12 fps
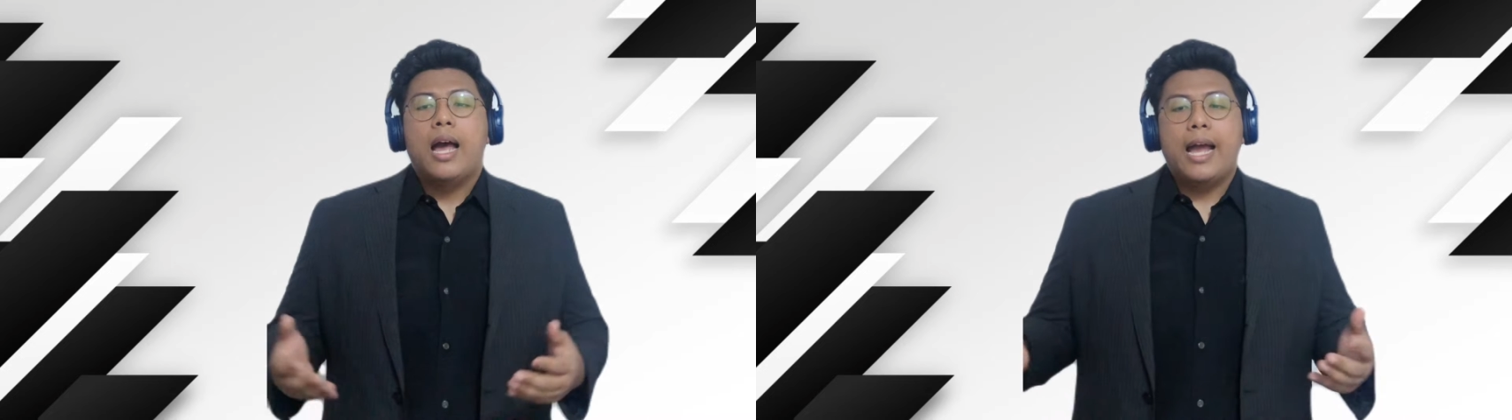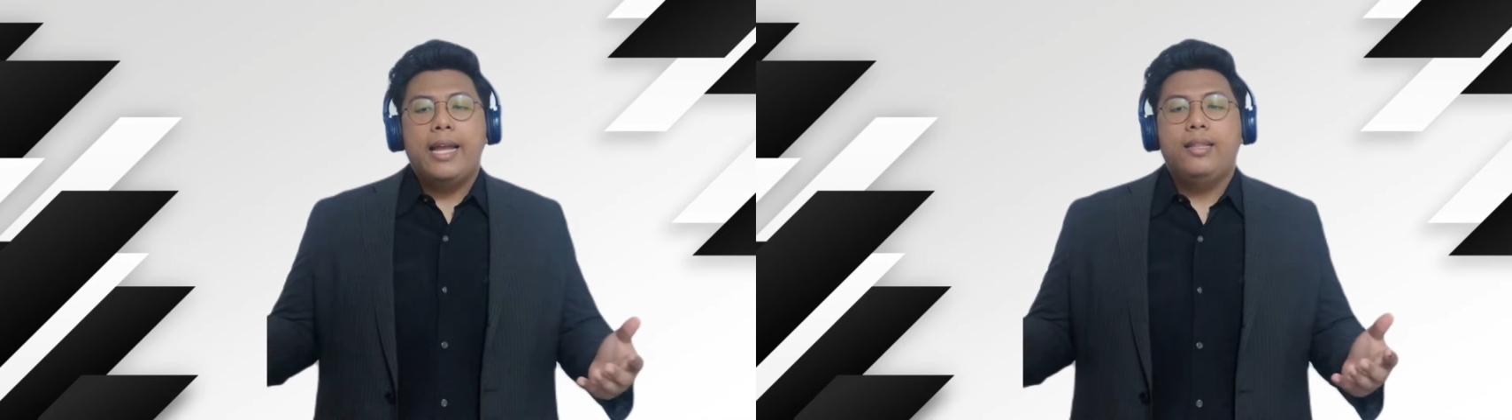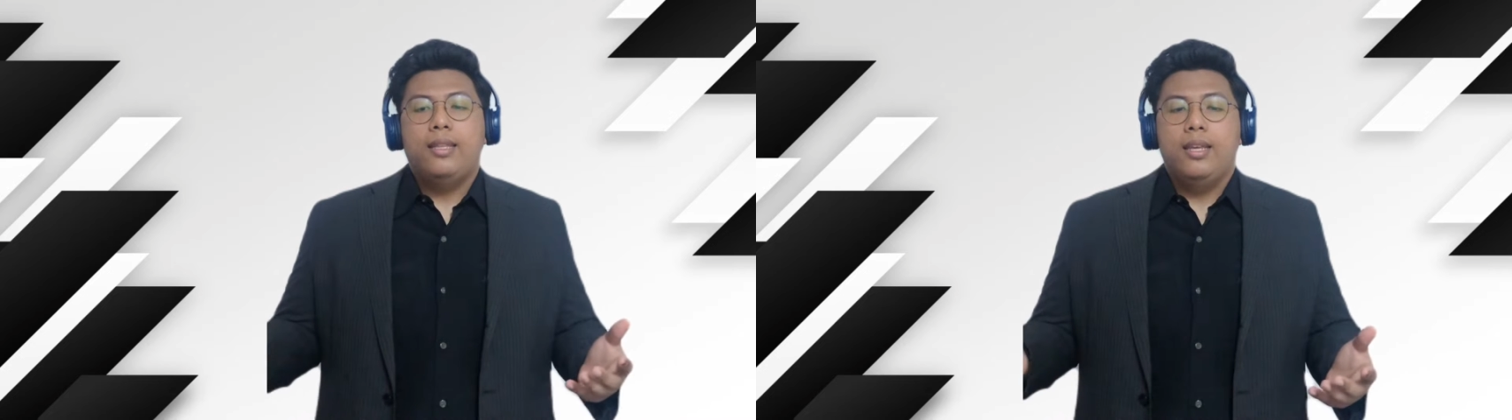
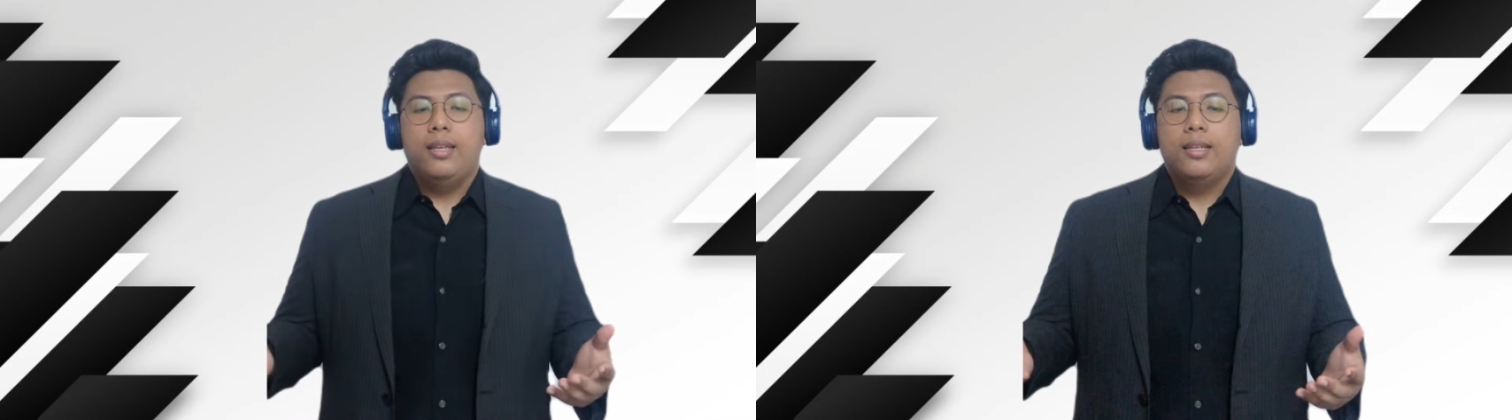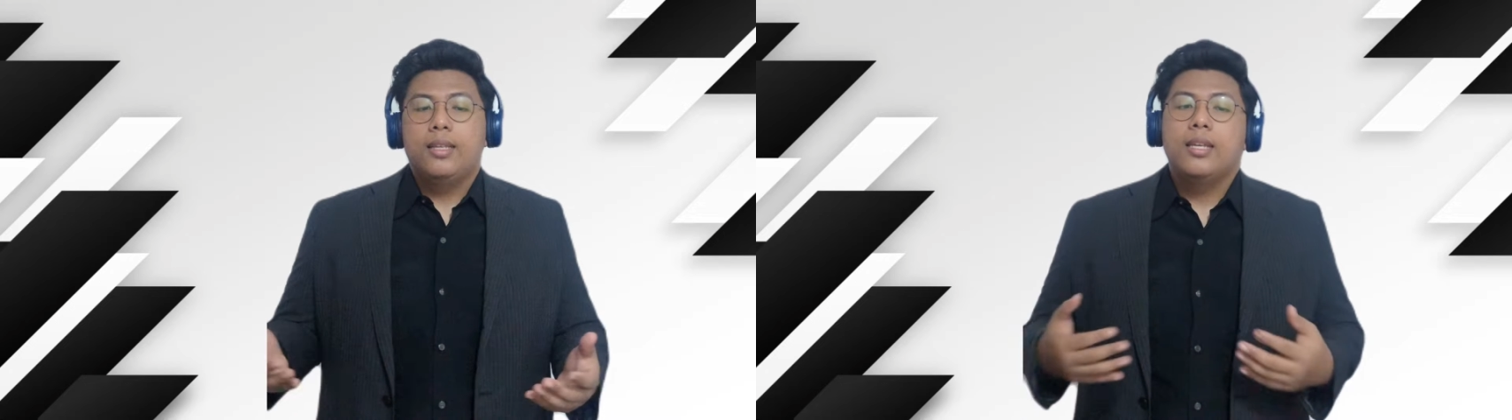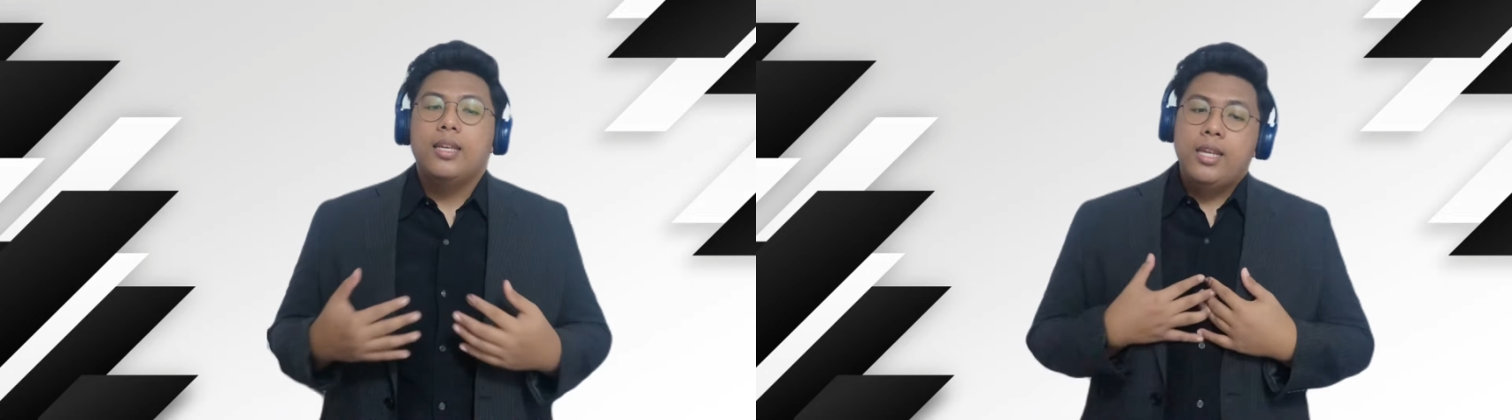I think
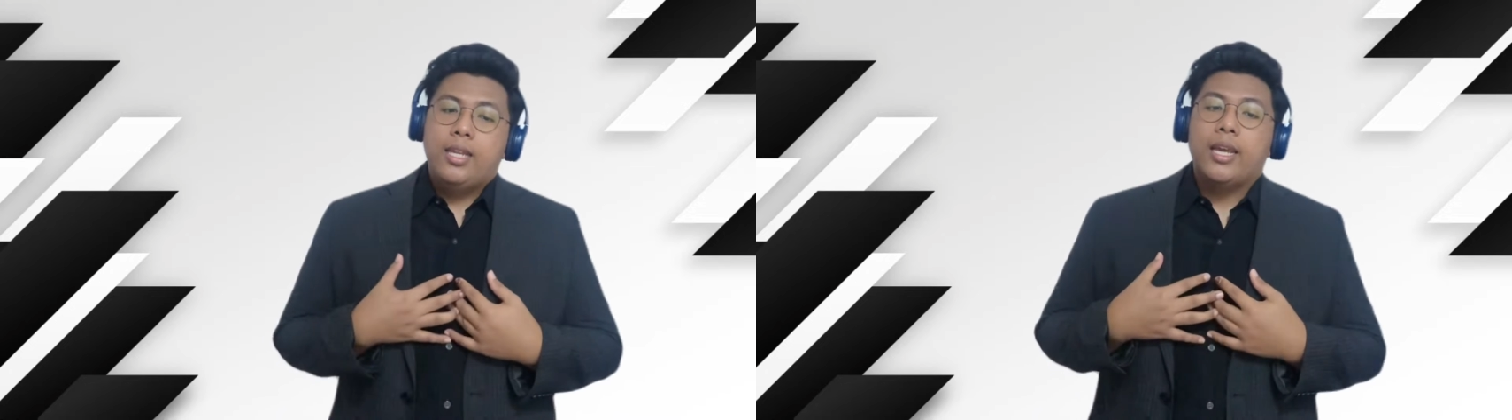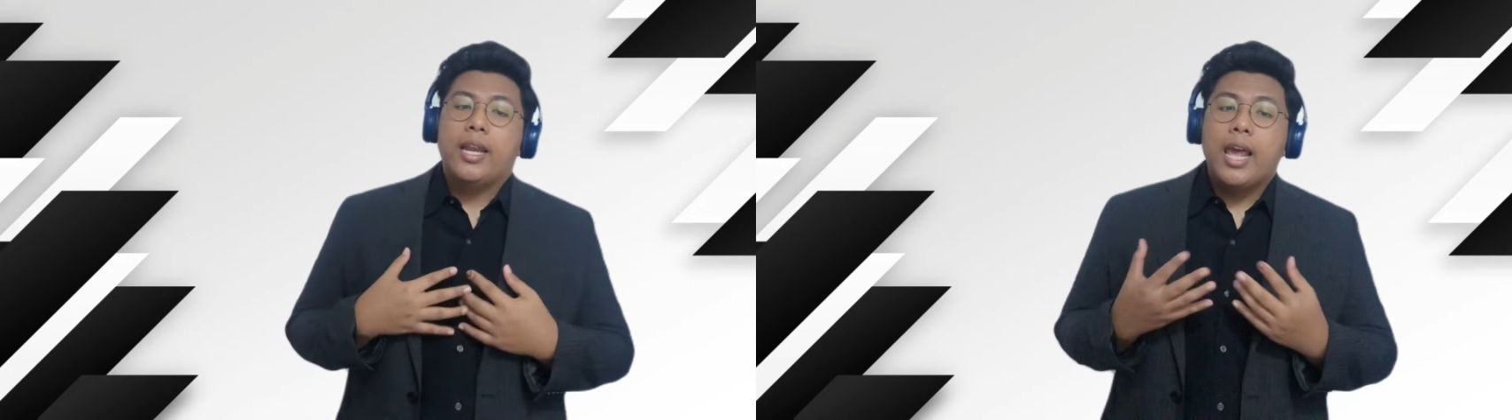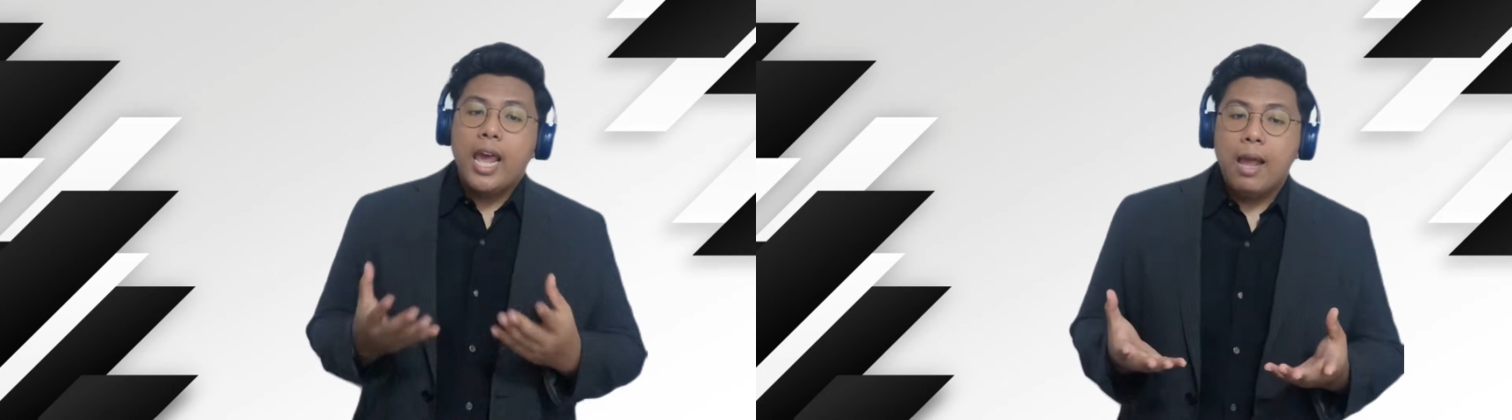it
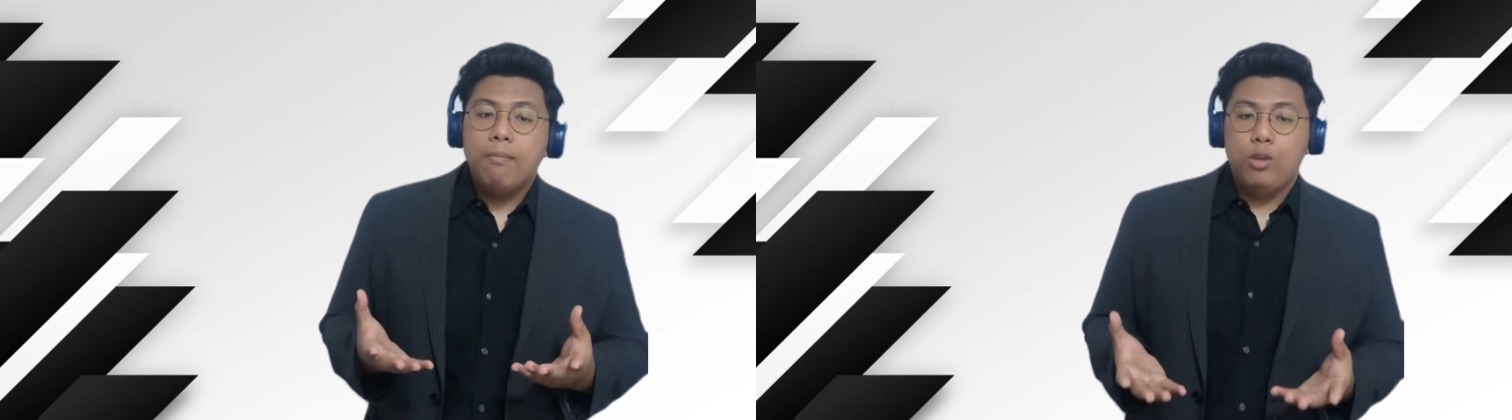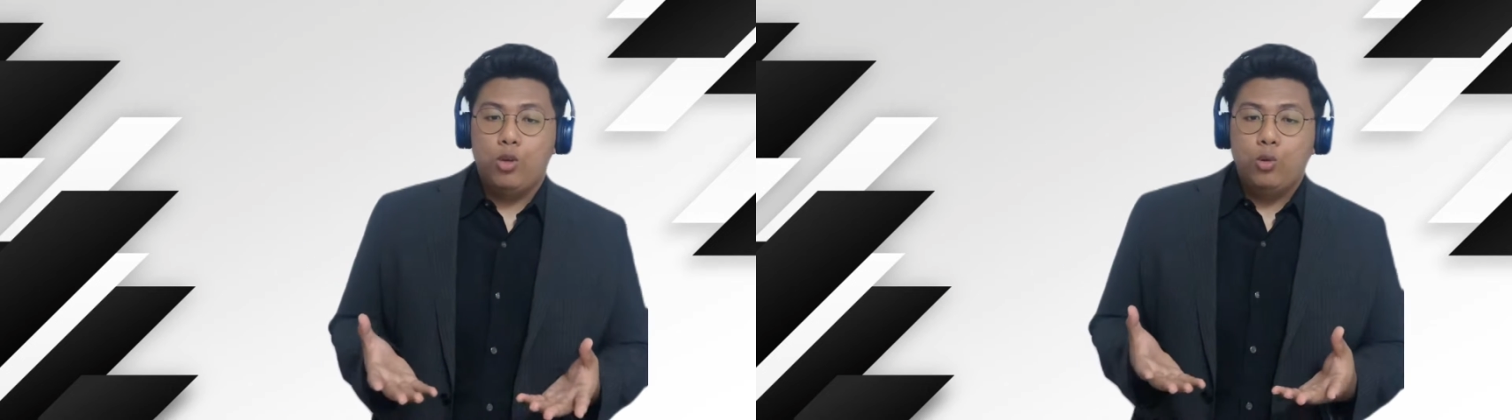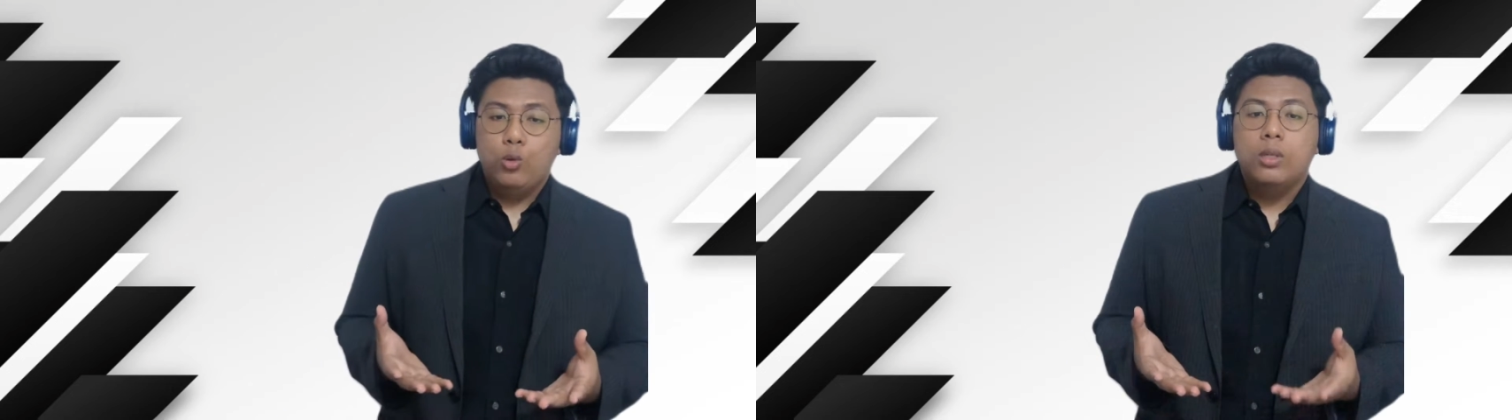can help
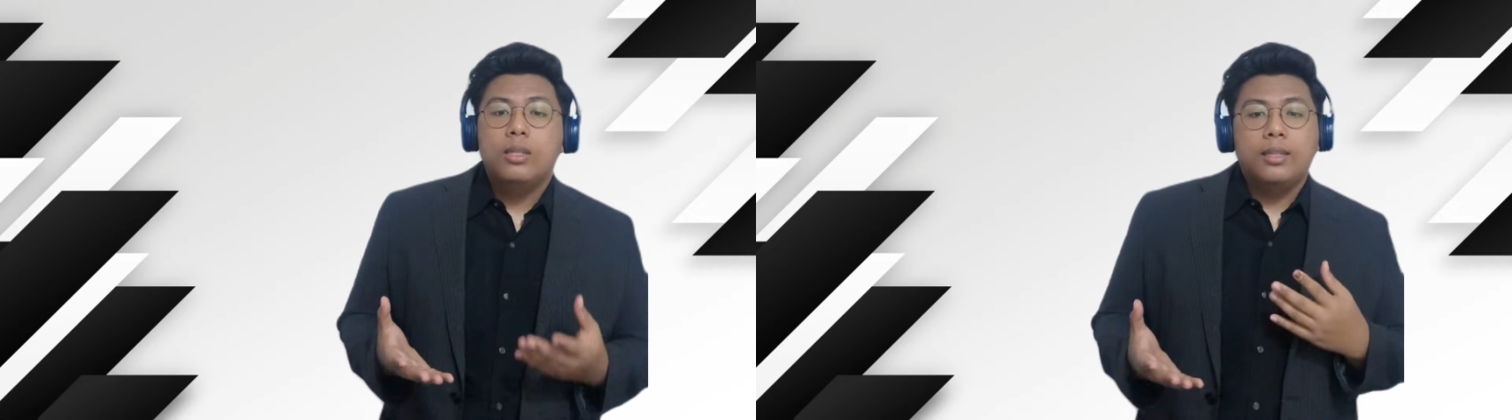you